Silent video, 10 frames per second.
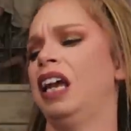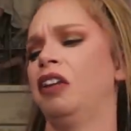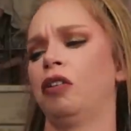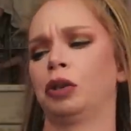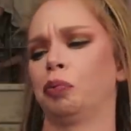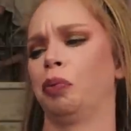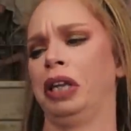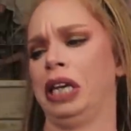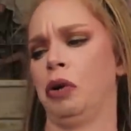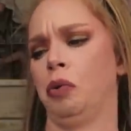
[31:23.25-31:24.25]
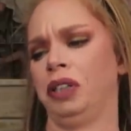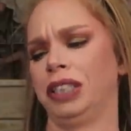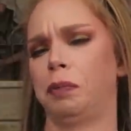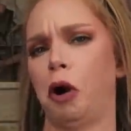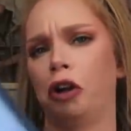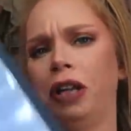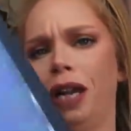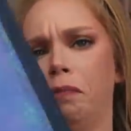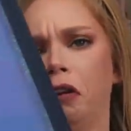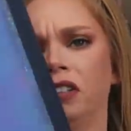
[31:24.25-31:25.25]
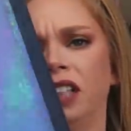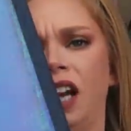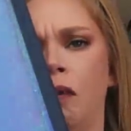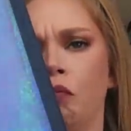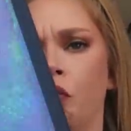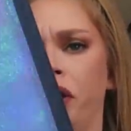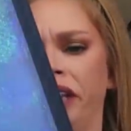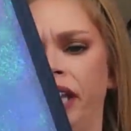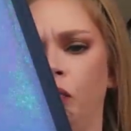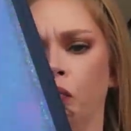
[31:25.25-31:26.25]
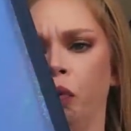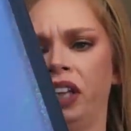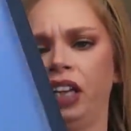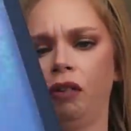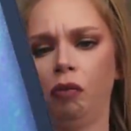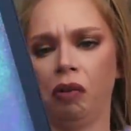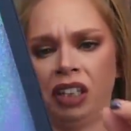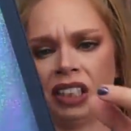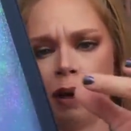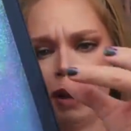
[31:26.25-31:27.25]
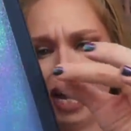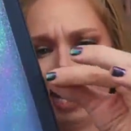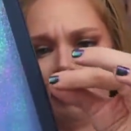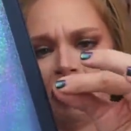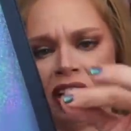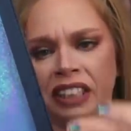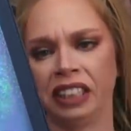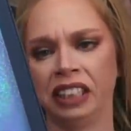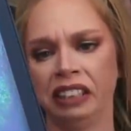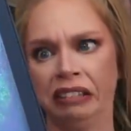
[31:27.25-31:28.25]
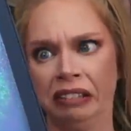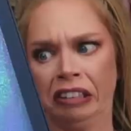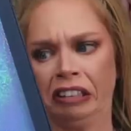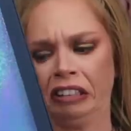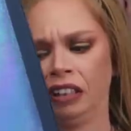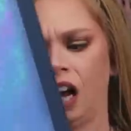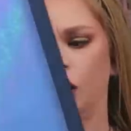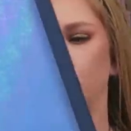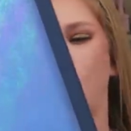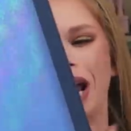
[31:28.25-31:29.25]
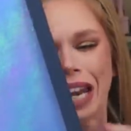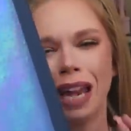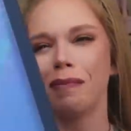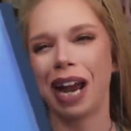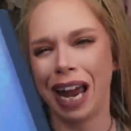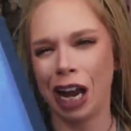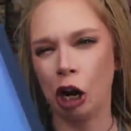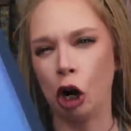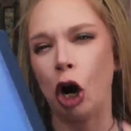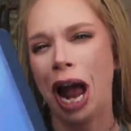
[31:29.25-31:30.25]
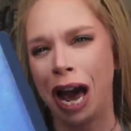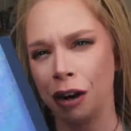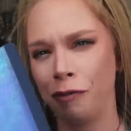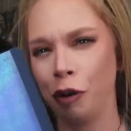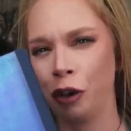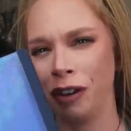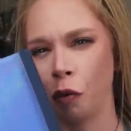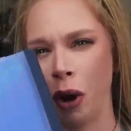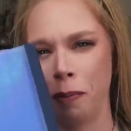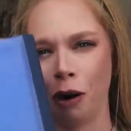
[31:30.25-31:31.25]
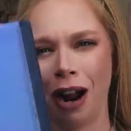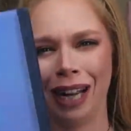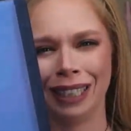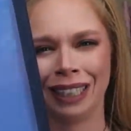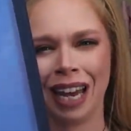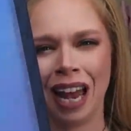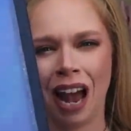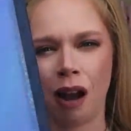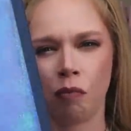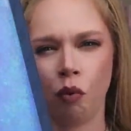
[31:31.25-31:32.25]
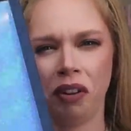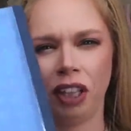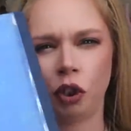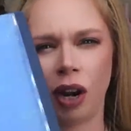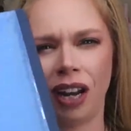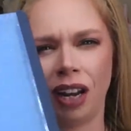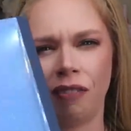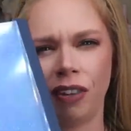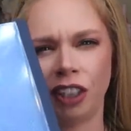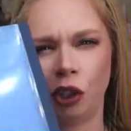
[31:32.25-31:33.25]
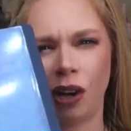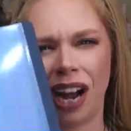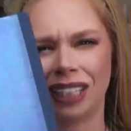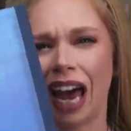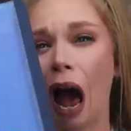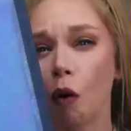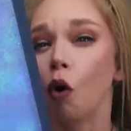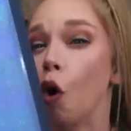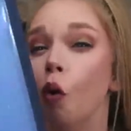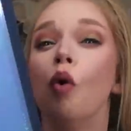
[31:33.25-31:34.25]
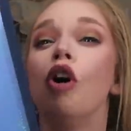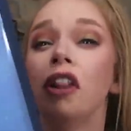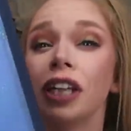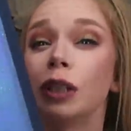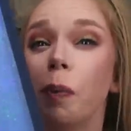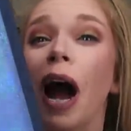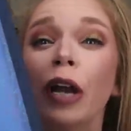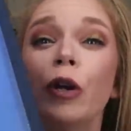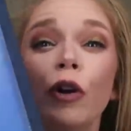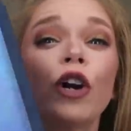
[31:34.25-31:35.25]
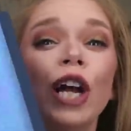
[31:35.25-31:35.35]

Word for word: It looks really cool and sparkly in person. I'm really, really, ooh, it's got my hair on it. I'll try and keep my hair out of your giveaway prize. I'm really trying to convince you guys how cool this binder